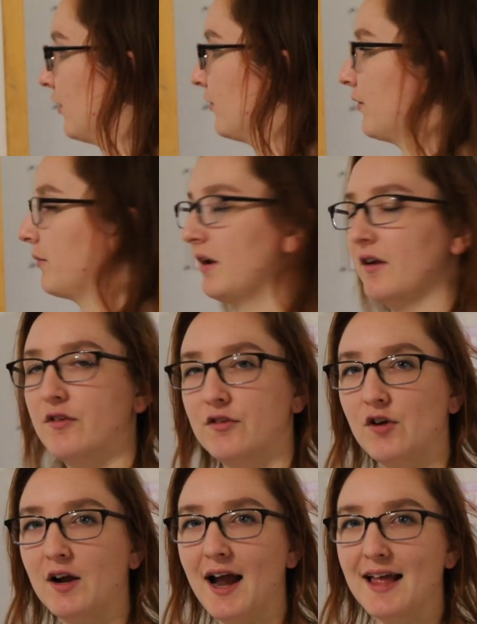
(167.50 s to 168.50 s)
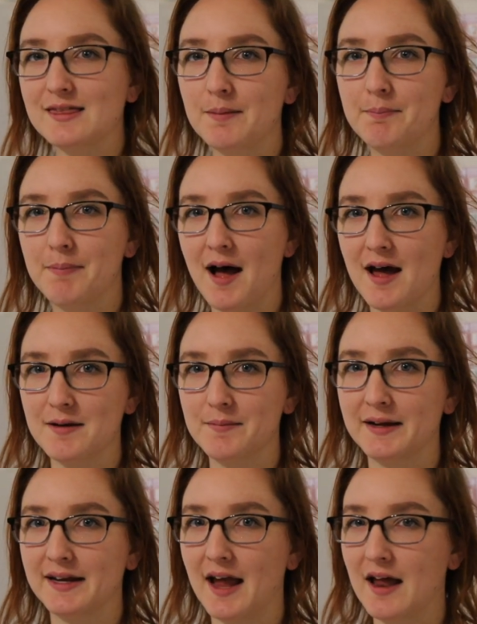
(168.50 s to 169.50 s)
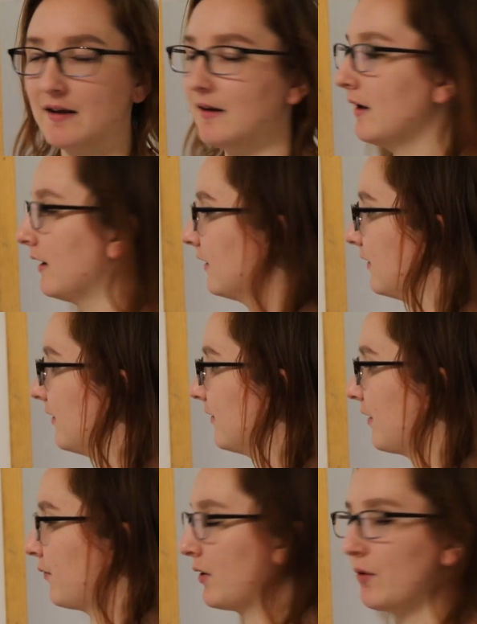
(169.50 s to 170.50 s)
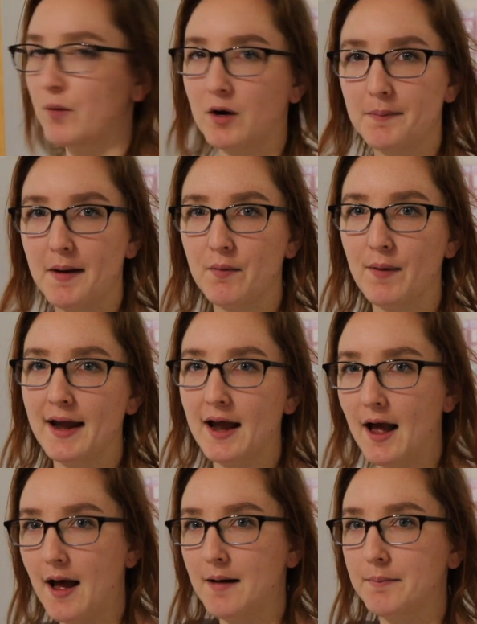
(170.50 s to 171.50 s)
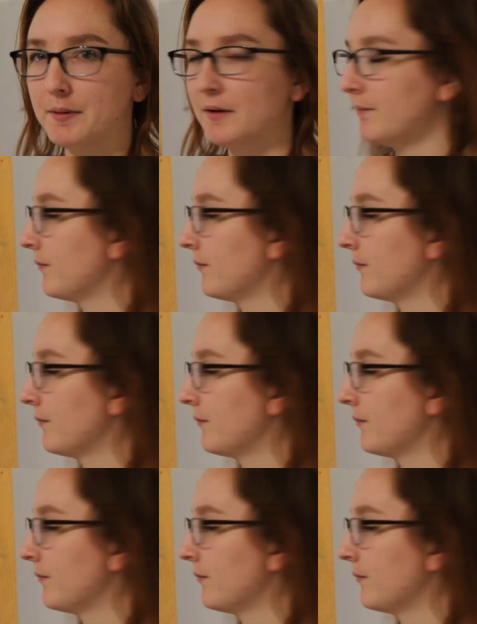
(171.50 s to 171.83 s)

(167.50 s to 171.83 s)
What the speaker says: So I'm going to start at the bottom again since I want to work my way up.